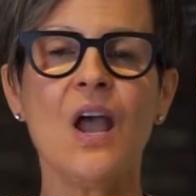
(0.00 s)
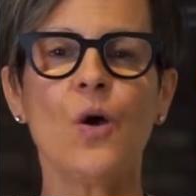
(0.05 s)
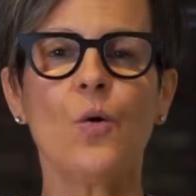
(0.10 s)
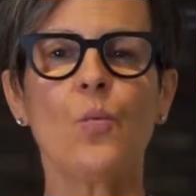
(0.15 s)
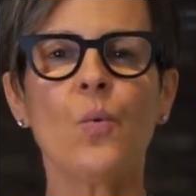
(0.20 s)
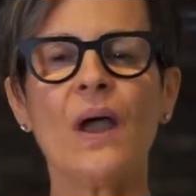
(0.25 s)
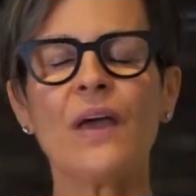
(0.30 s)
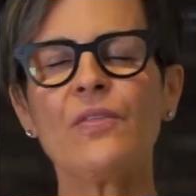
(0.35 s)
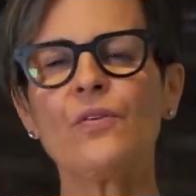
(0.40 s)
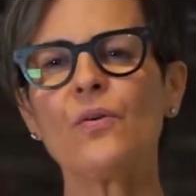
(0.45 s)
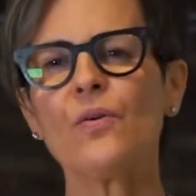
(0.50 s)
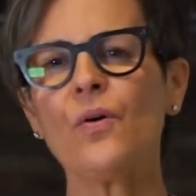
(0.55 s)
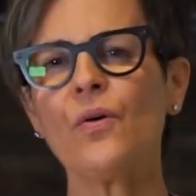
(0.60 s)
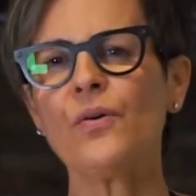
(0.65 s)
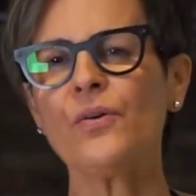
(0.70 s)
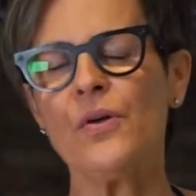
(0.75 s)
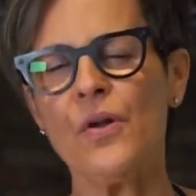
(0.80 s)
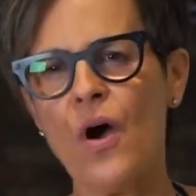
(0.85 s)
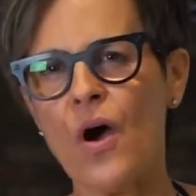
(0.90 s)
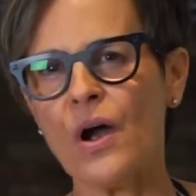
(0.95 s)
Whether
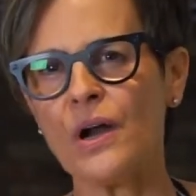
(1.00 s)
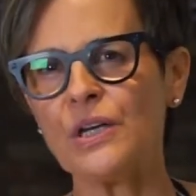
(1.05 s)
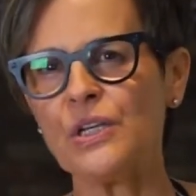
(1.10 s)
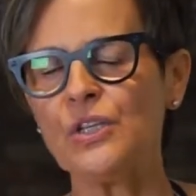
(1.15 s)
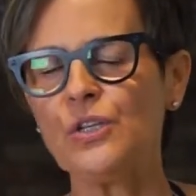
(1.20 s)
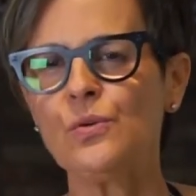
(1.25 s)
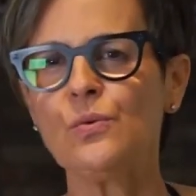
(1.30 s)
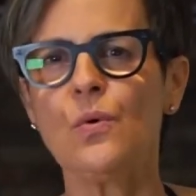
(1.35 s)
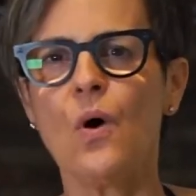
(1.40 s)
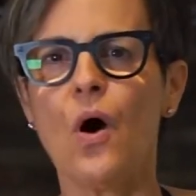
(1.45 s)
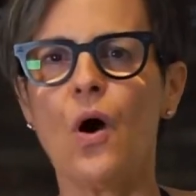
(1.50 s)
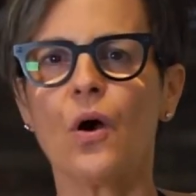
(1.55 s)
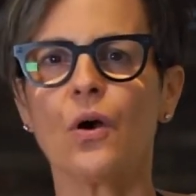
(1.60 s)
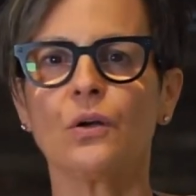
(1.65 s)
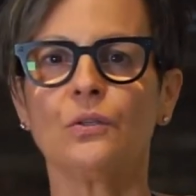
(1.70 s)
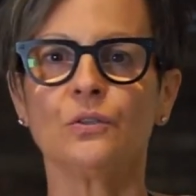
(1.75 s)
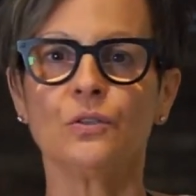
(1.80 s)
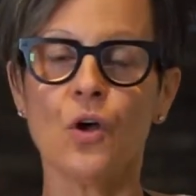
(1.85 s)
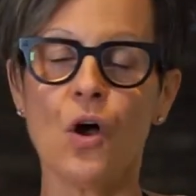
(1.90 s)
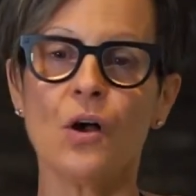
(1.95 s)
or not you are
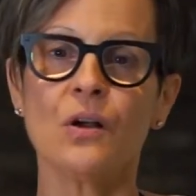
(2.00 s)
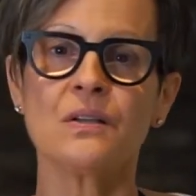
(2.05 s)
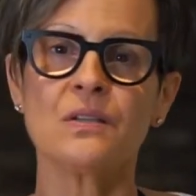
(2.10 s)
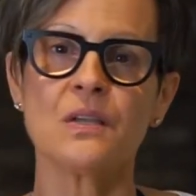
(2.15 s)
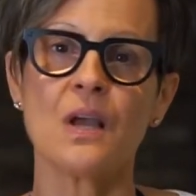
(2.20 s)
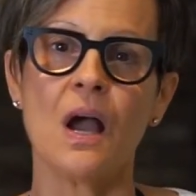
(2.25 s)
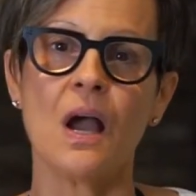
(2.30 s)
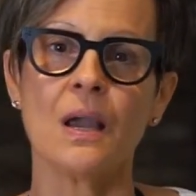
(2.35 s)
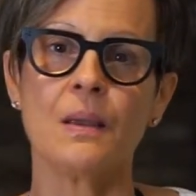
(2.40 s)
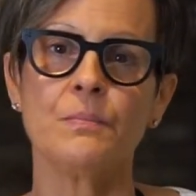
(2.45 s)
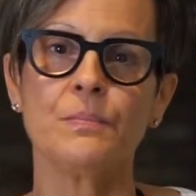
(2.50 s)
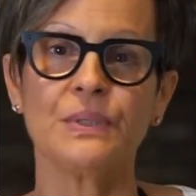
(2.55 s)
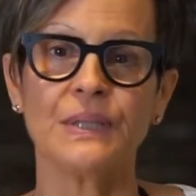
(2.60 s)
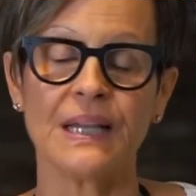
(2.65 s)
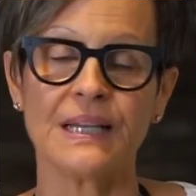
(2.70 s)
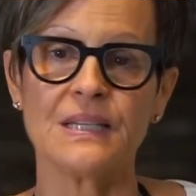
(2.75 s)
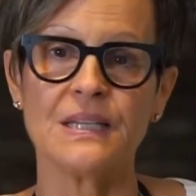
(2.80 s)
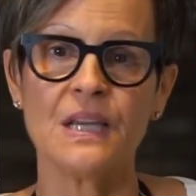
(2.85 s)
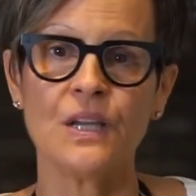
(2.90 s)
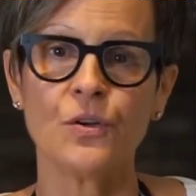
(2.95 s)
a long-time
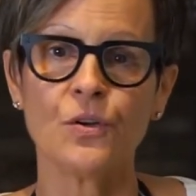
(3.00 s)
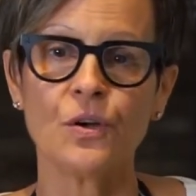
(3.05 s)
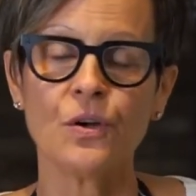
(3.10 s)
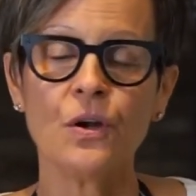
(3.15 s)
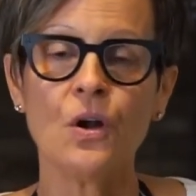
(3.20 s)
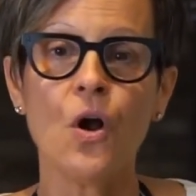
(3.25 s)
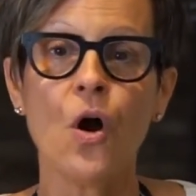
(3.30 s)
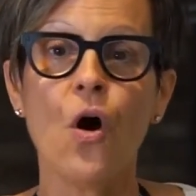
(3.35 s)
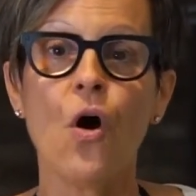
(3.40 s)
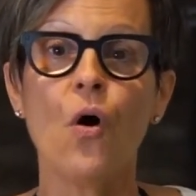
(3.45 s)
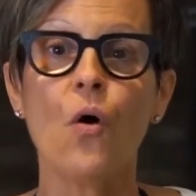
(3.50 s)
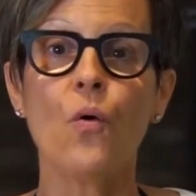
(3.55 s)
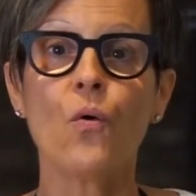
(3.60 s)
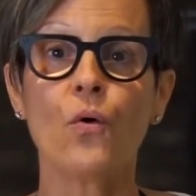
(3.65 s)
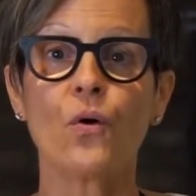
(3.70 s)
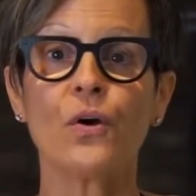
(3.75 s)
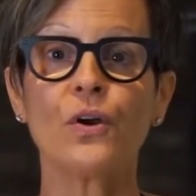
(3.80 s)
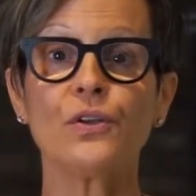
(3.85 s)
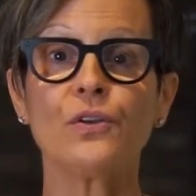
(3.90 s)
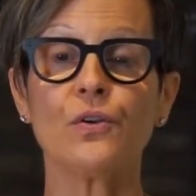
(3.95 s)
plant eater
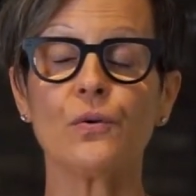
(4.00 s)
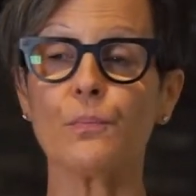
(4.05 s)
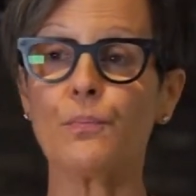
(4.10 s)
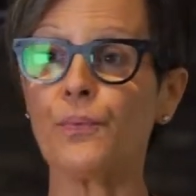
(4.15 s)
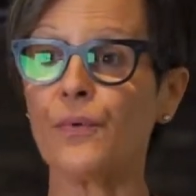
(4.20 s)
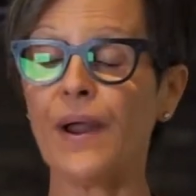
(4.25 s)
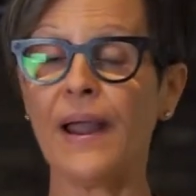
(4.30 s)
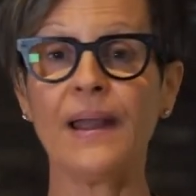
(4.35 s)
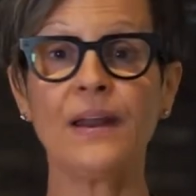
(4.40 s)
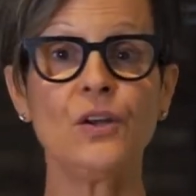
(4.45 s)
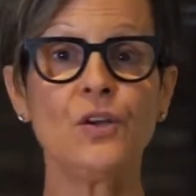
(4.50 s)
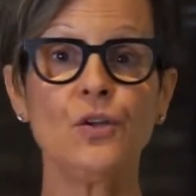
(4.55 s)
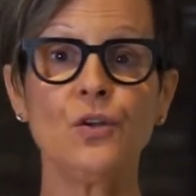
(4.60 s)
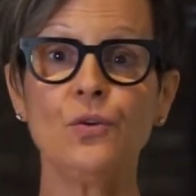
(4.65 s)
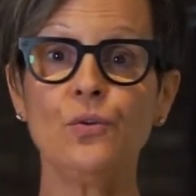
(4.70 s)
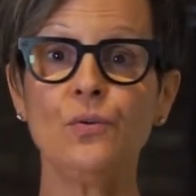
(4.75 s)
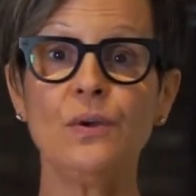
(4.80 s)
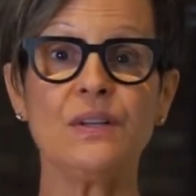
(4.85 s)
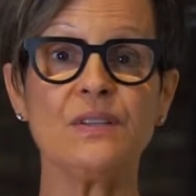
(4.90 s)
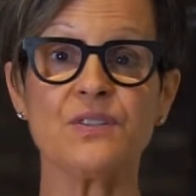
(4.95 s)
or you're brand
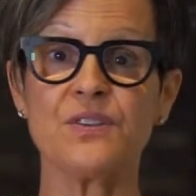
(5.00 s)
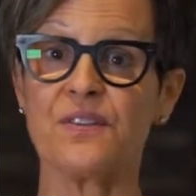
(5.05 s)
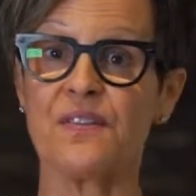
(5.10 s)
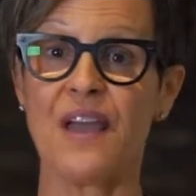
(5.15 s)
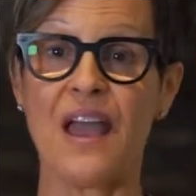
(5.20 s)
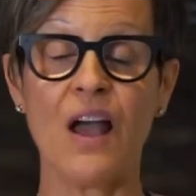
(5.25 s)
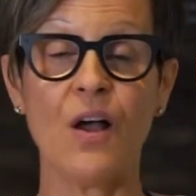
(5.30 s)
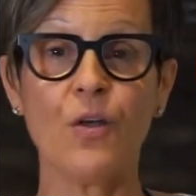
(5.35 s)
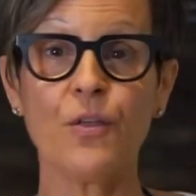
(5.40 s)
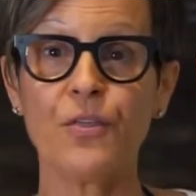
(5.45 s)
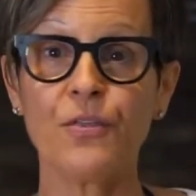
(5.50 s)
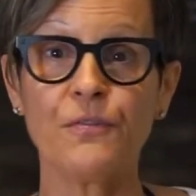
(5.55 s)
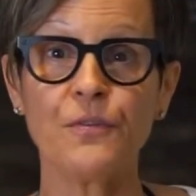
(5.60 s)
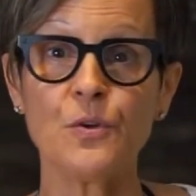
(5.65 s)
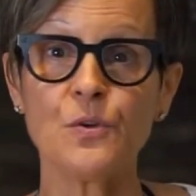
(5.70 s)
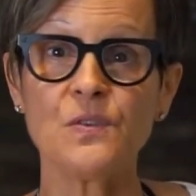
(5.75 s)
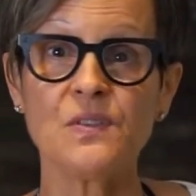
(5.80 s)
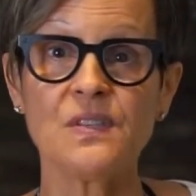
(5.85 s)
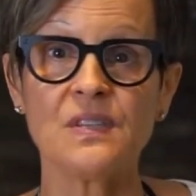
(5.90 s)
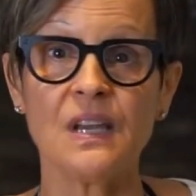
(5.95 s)
new into the health
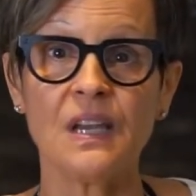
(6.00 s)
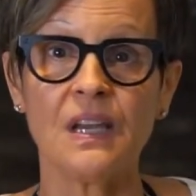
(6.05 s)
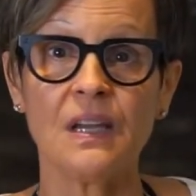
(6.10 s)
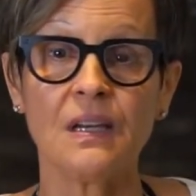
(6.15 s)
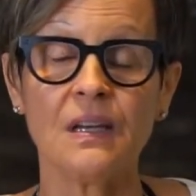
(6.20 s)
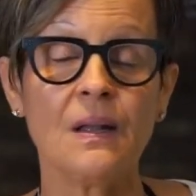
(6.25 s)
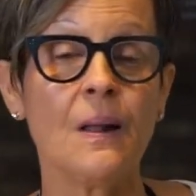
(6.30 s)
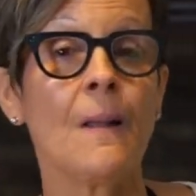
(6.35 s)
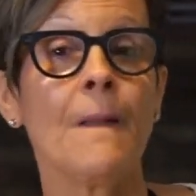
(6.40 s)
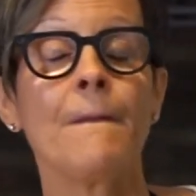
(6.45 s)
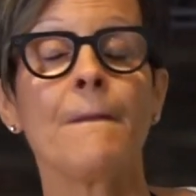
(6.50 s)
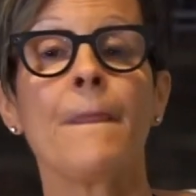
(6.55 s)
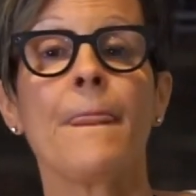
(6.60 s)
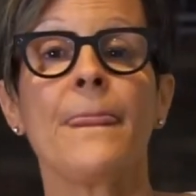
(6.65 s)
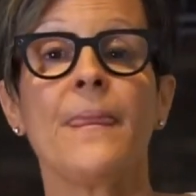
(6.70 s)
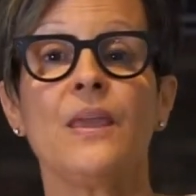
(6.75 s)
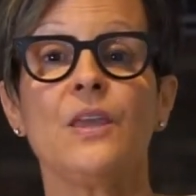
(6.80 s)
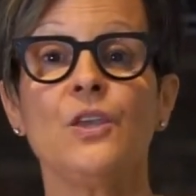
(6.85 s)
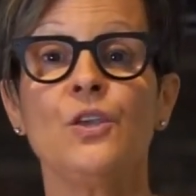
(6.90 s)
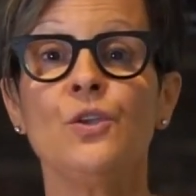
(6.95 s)
food scene,
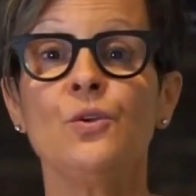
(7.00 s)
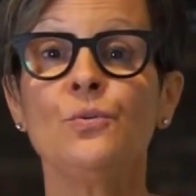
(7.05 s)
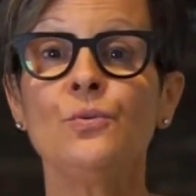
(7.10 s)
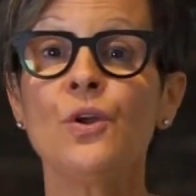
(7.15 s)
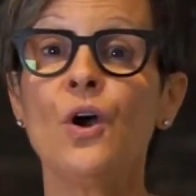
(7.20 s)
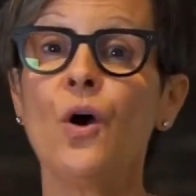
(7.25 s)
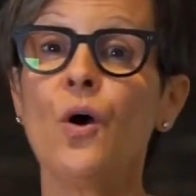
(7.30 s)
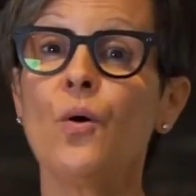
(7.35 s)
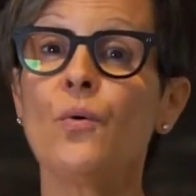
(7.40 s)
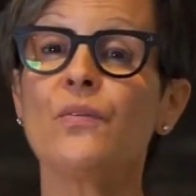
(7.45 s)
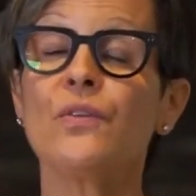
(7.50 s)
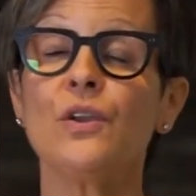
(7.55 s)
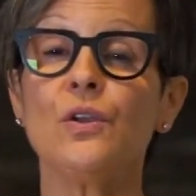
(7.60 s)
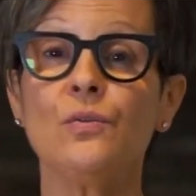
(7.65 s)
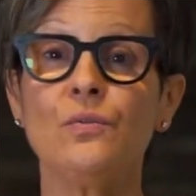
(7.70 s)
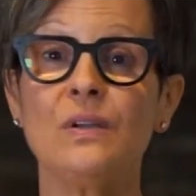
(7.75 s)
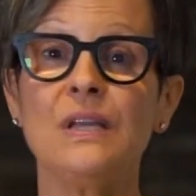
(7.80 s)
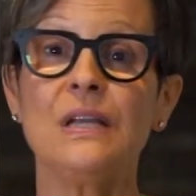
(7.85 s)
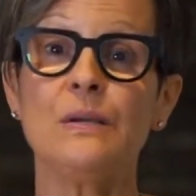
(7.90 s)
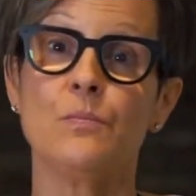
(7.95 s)
you know that
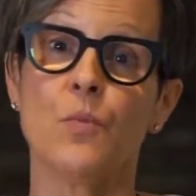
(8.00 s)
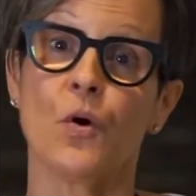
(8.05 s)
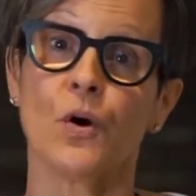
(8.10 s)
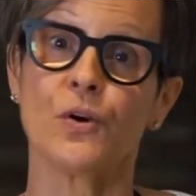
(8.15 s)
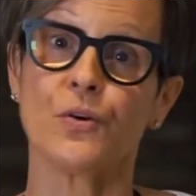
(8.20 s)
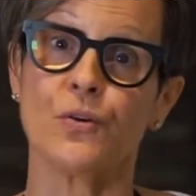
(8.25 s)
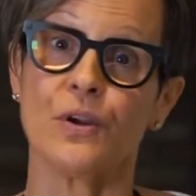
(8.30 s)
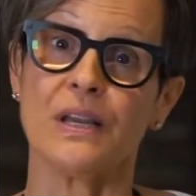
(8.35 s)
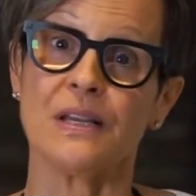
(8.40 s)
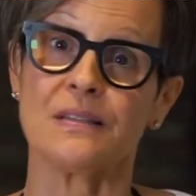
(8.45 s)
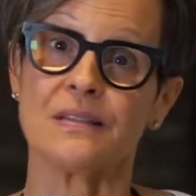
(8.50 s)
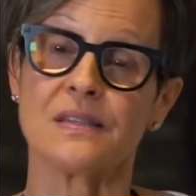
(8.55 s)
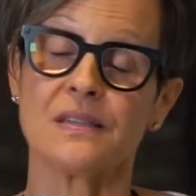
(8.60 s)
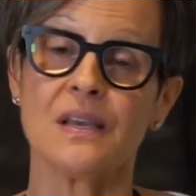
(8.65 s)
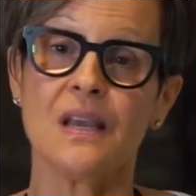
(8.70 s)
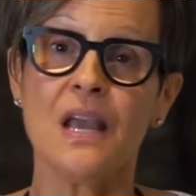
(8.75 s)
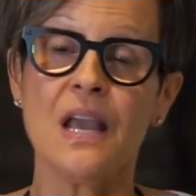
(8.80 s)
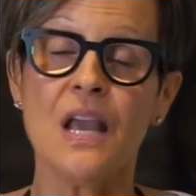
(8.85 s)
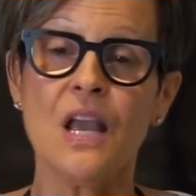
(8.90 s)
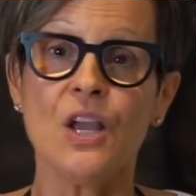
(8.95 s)
you need more greens.